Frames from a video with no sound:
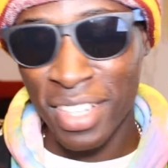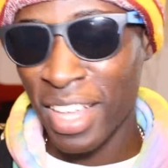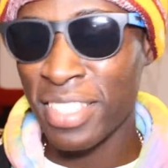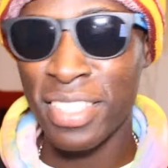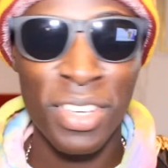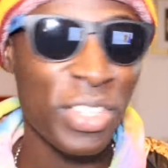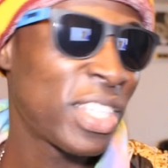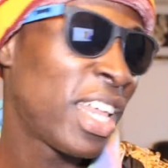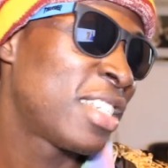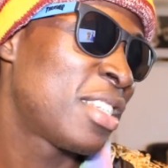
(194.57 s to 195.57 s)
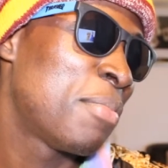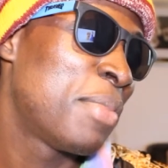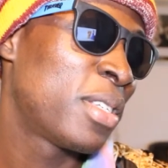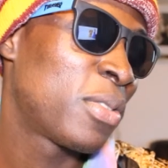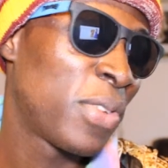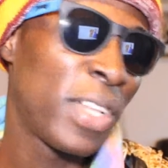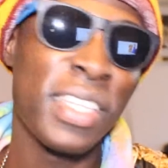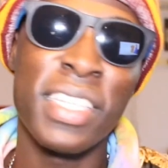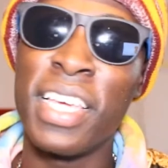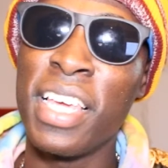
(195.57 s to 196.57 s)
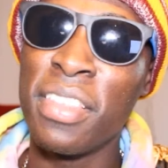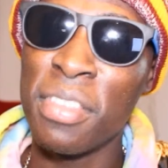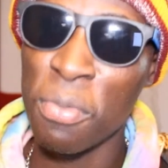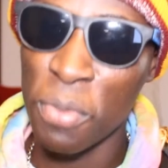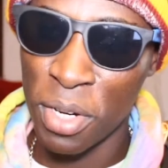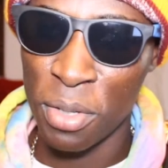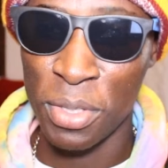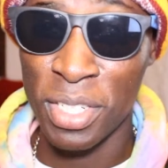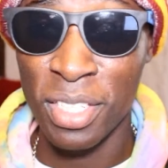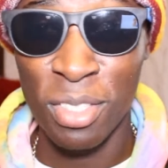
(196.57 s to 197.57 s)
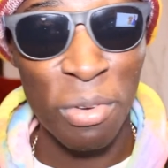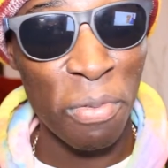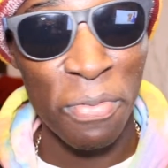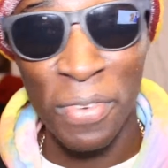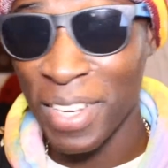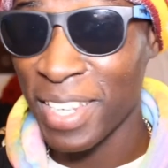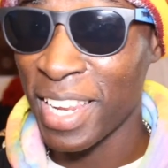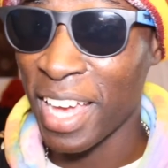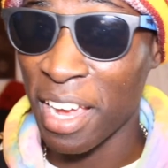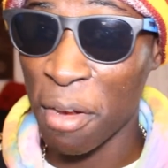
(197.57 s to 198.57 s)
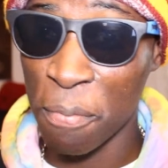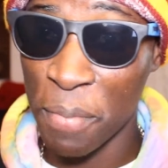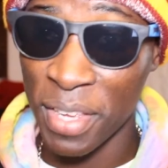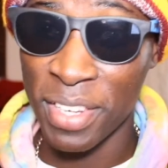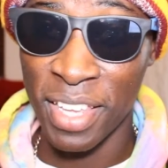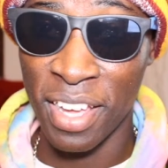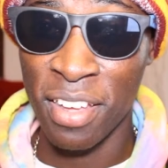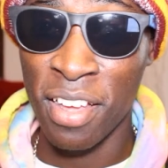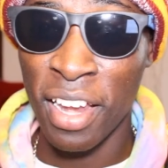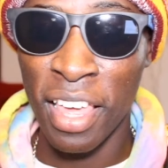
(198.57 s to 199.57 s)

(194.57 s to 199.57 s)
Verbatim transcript: Like, seriously, that's the best feeling in the world. There's no feeling that can beat that.